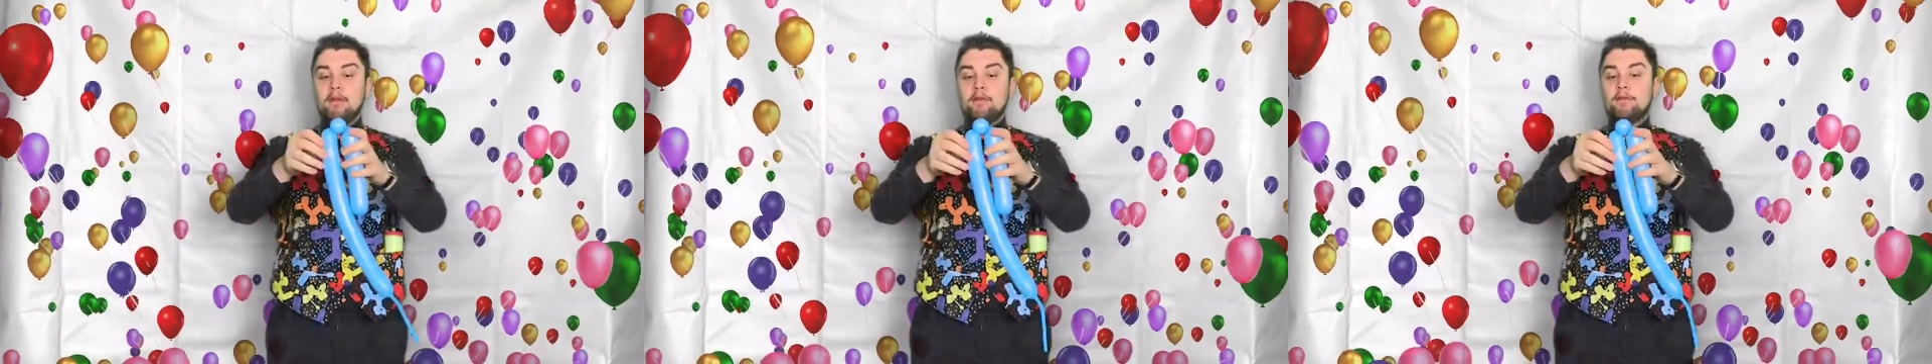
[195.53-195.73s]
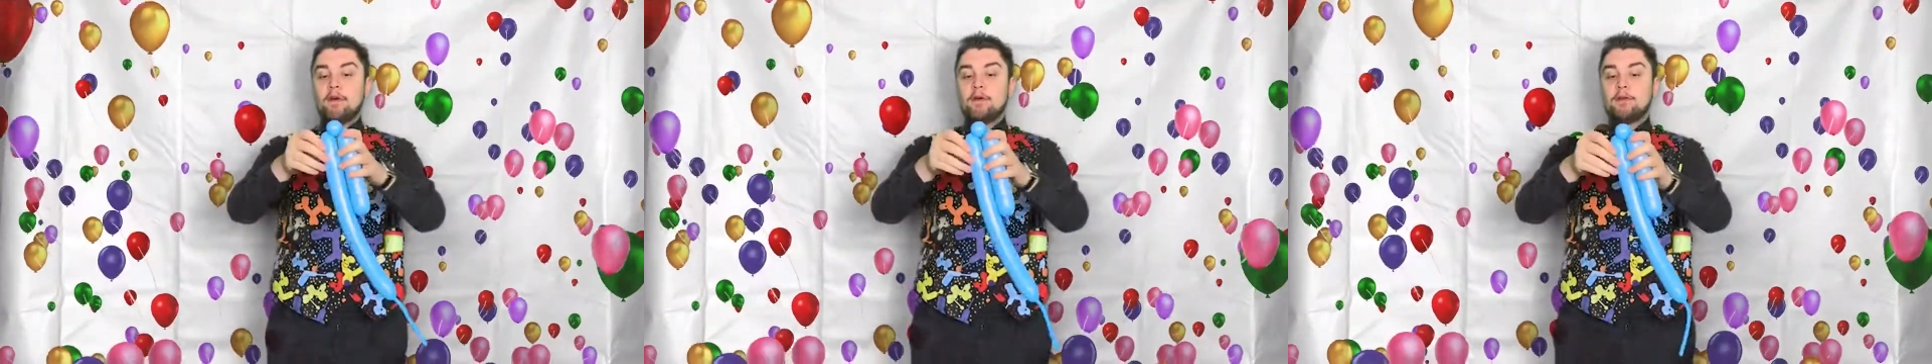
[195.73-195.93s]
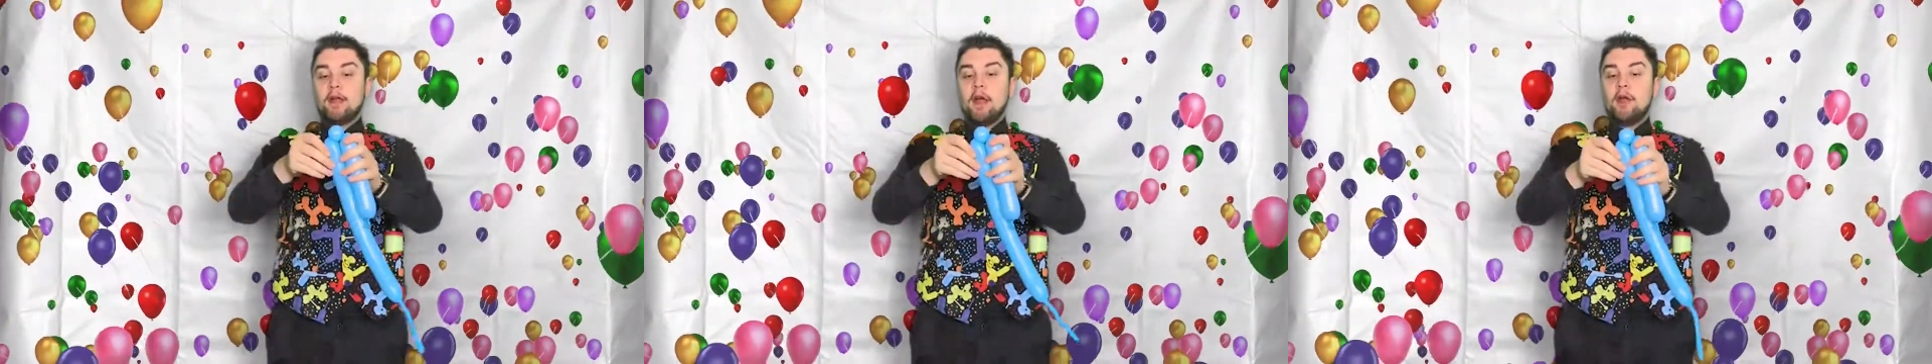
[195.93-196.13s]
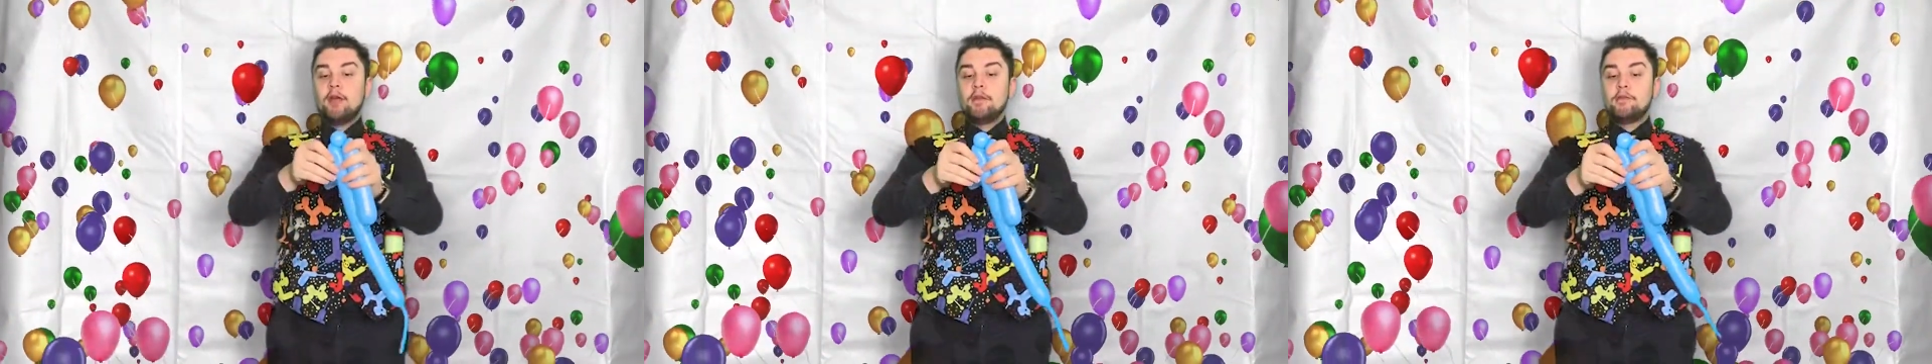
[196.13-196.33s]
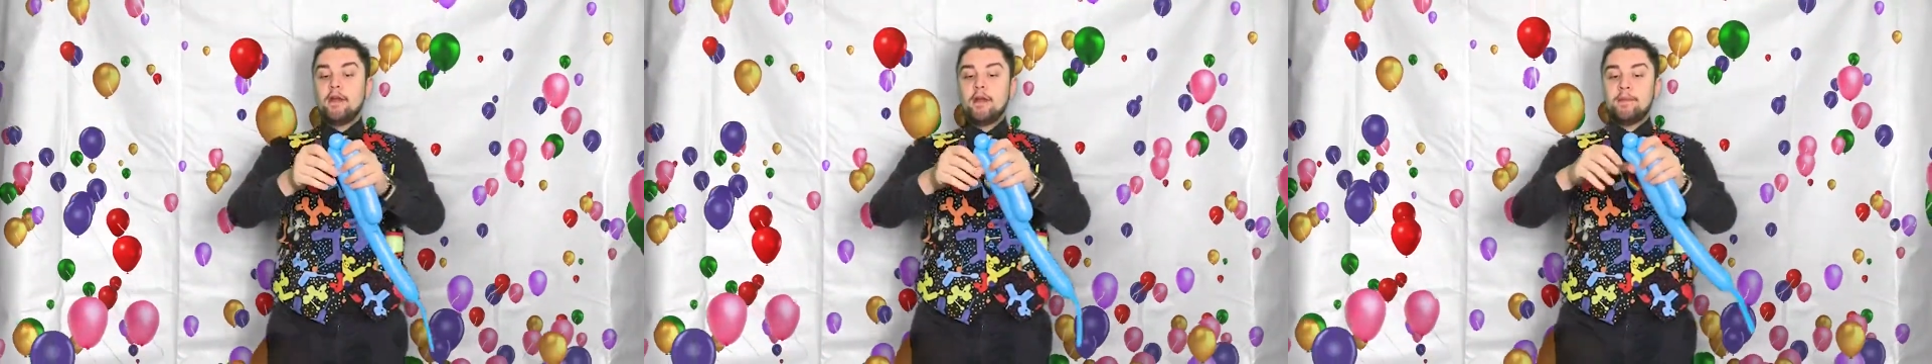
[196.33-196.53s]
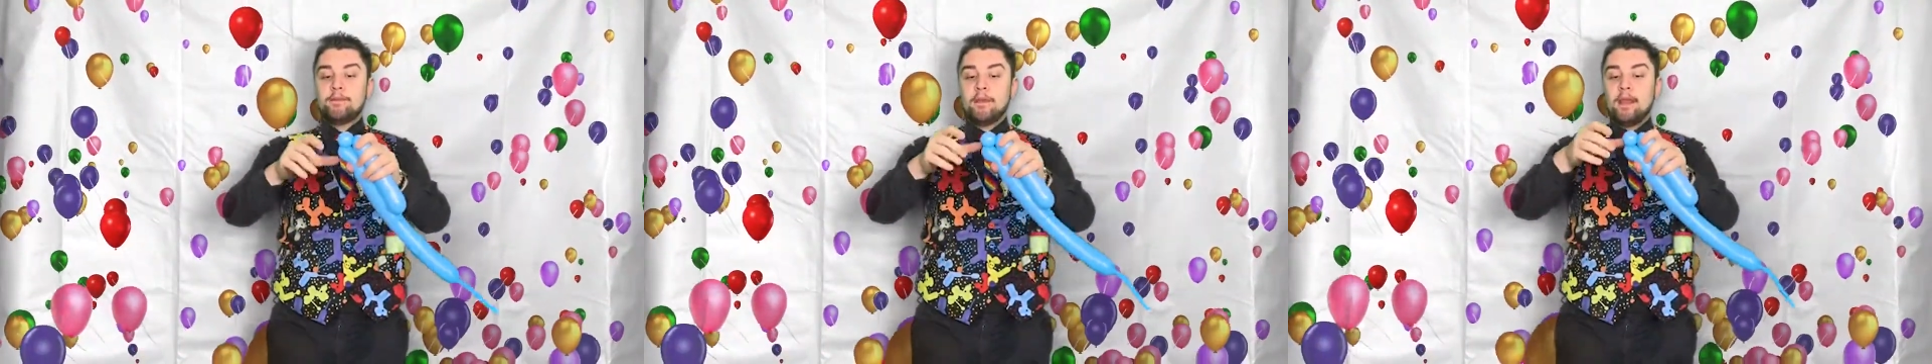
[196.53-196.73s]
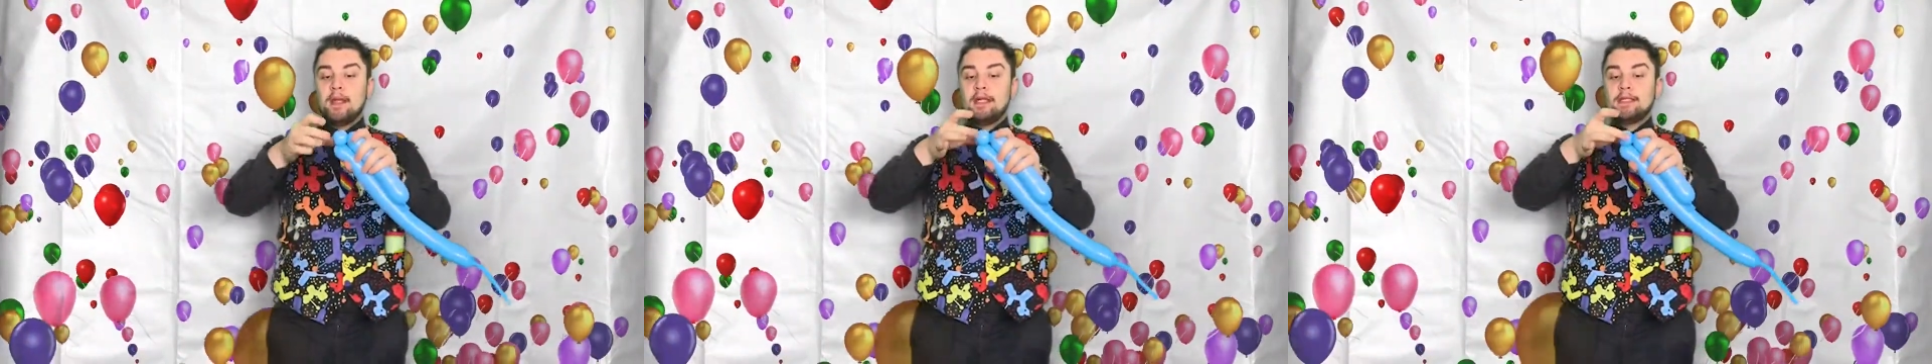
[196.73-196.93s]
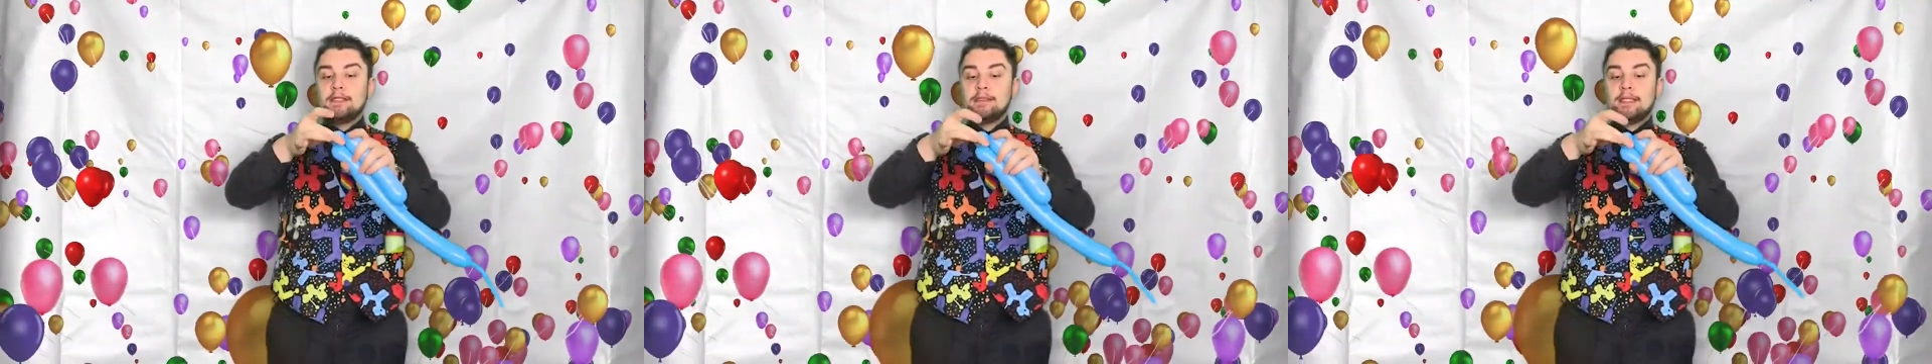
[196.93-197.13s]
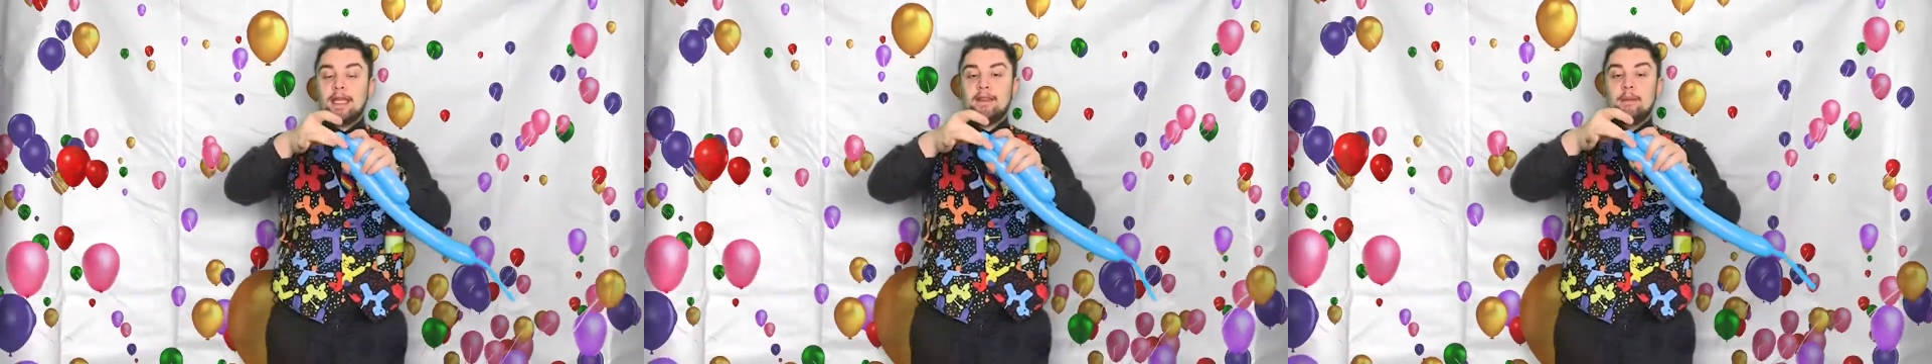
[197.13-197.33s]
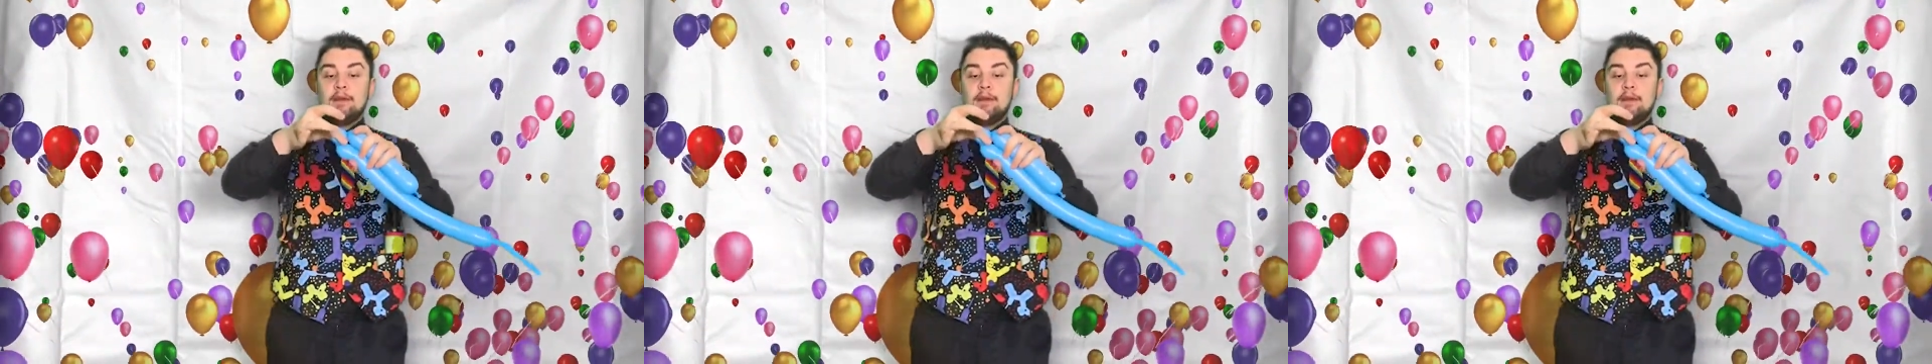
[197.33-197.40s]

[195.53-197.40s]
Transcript: fold it over, take